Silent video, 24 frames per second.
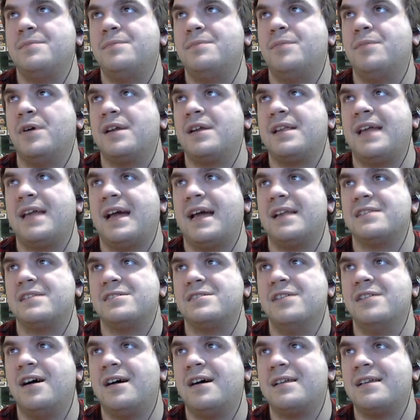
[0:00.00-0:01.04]
but yeah, it is
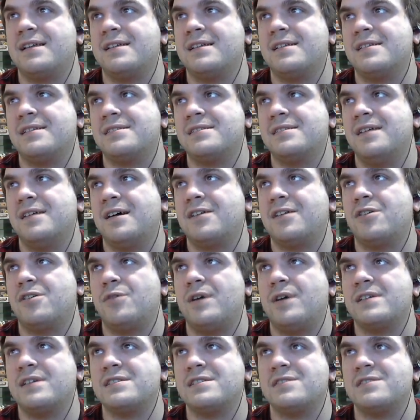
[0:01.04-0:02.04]
not it is not Horizon's